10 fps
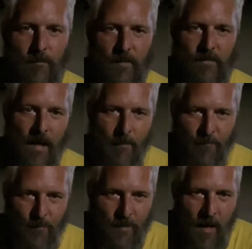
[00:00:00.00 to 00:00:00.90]
The time
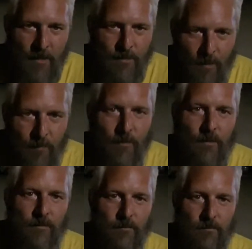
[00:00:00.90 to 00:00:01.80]
for talk's over.
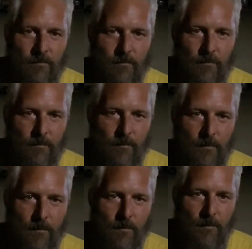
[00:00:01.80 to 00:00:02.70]

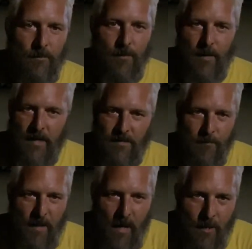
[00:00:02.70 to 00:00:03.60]
You guys
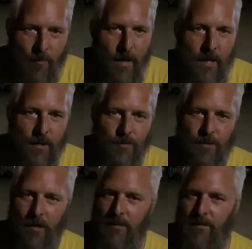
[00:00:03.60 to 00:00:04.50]
can be on your radio
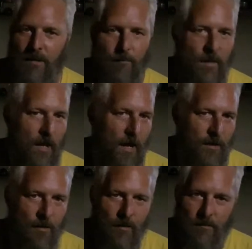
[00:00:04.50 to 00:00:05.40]
shows, you can be on
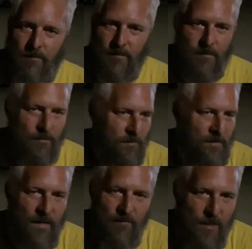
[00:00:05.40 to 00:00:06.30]
your
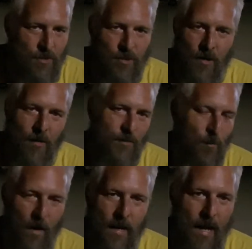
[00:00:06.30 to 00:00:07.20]
TV shows,
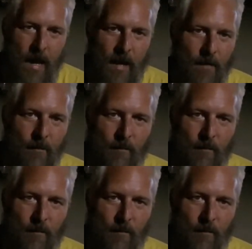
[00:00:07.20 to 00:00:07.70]
whatnot.